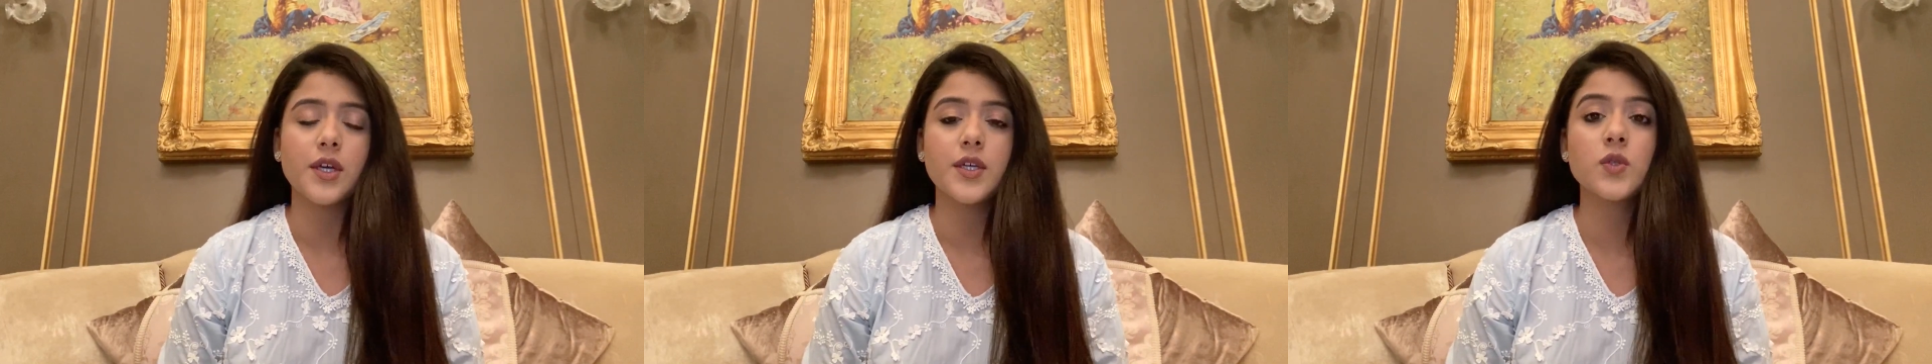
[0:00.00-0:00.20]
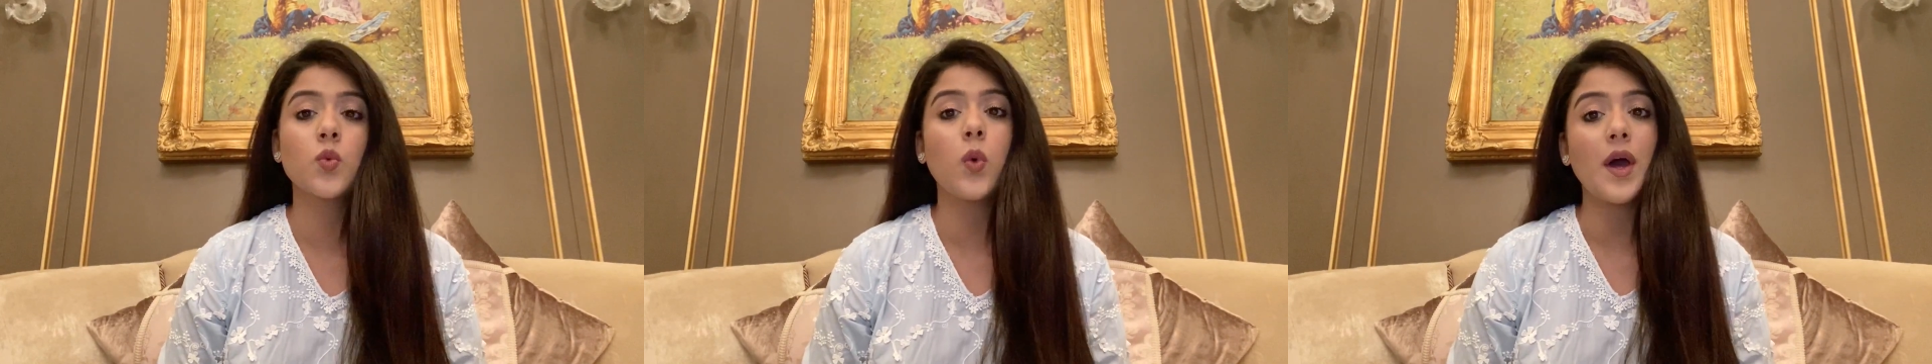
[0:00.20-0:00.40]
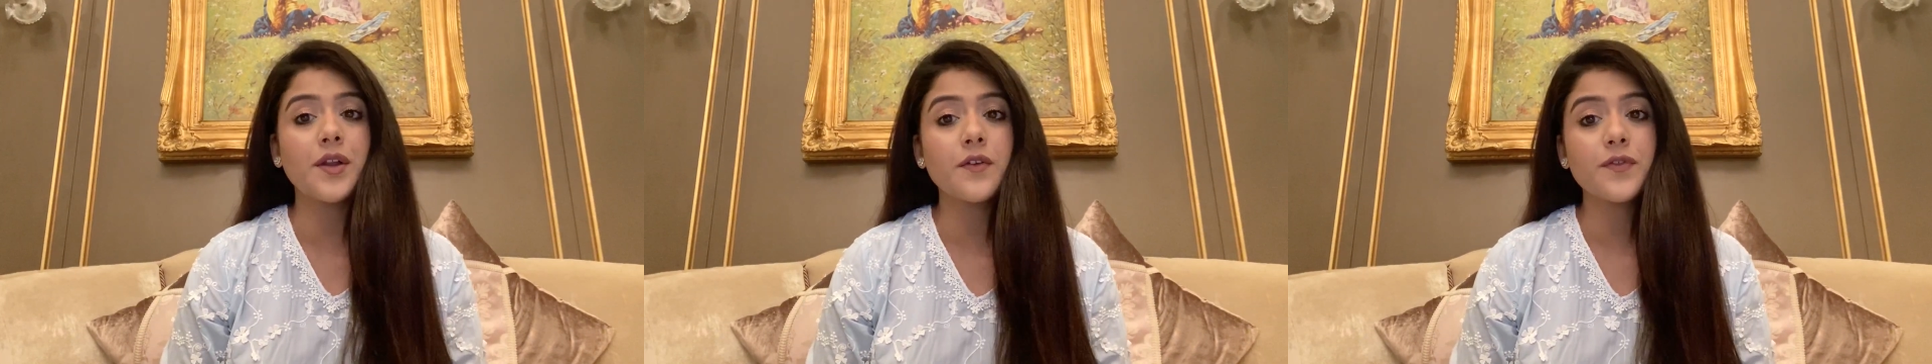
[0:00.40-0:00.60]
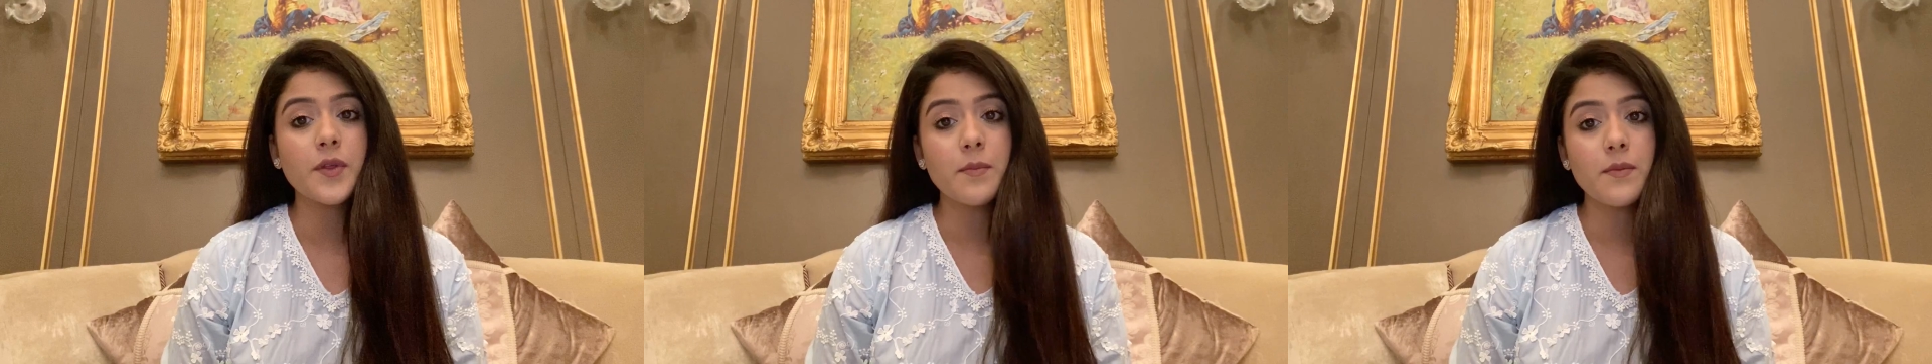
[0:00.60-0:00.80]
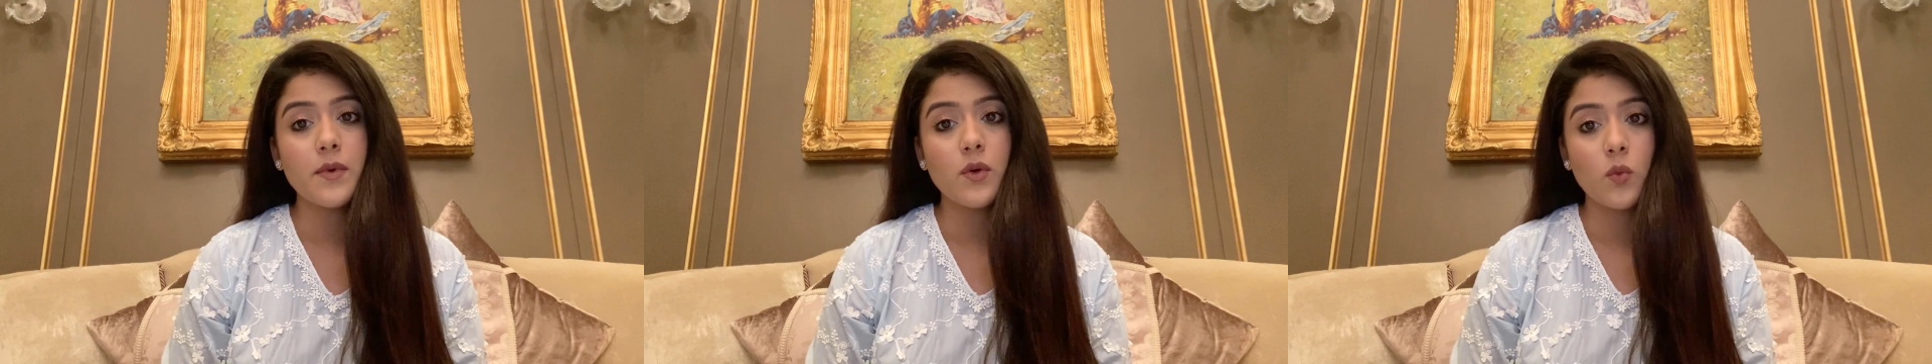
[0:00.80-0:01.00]
is one
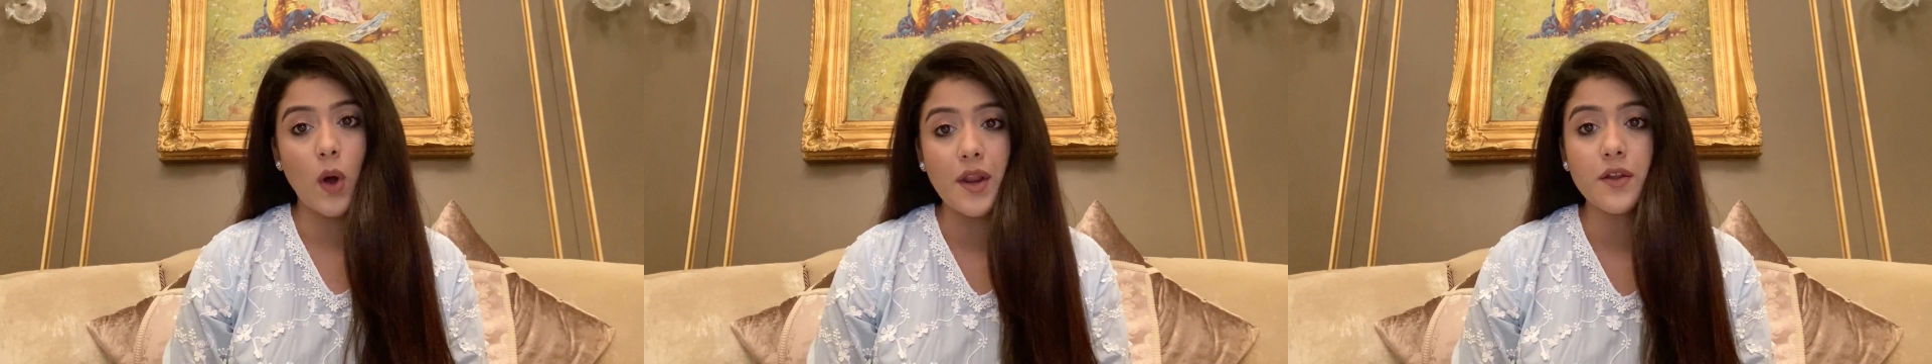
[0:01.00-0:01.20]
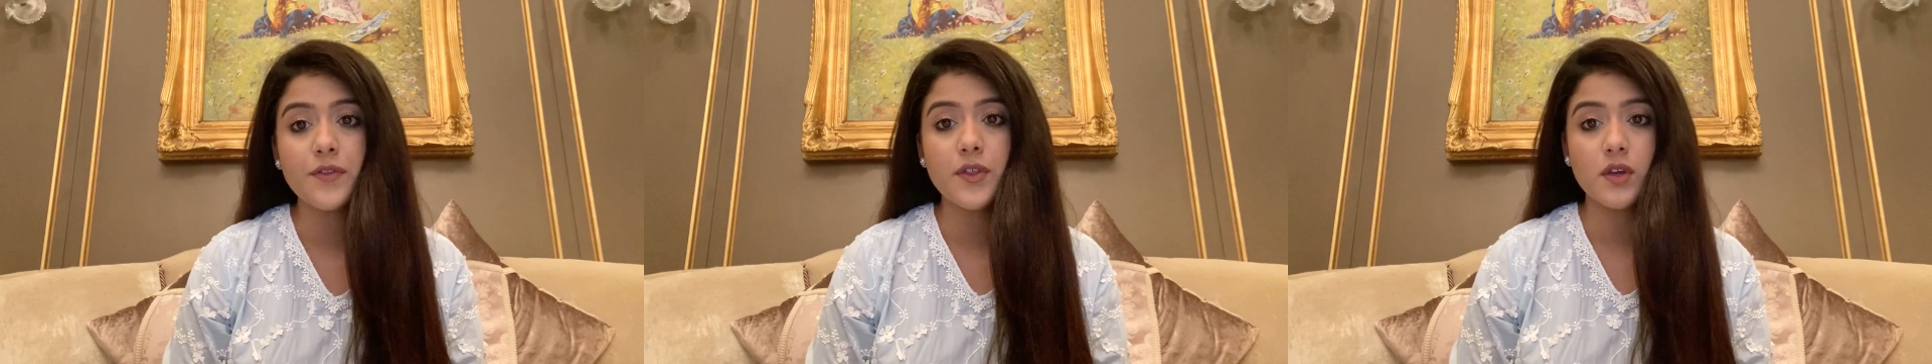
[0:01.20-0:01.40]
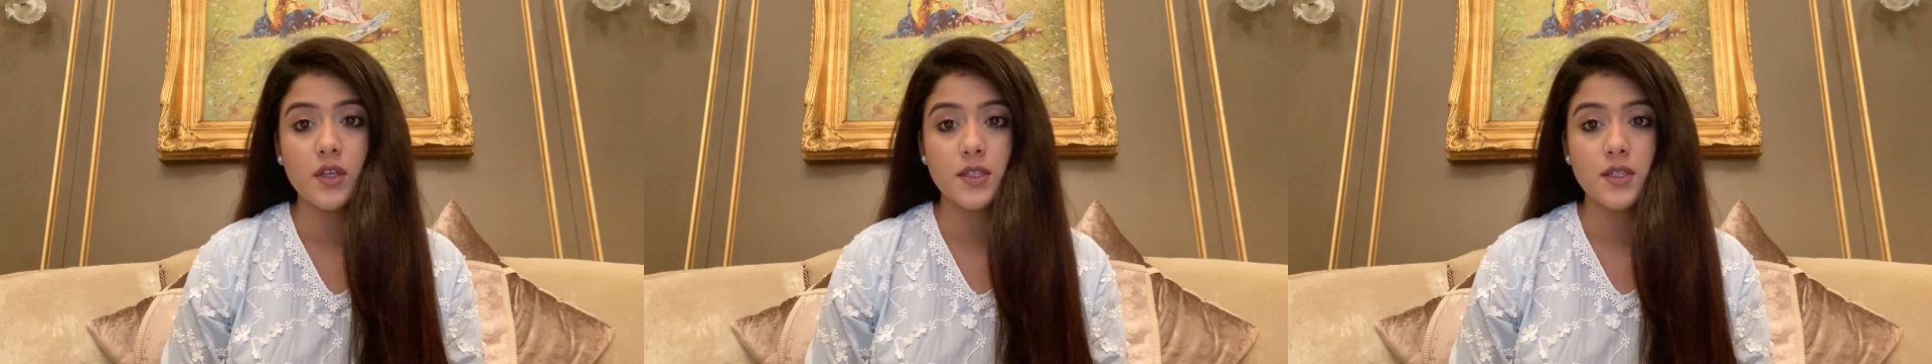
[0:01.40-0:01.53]
of the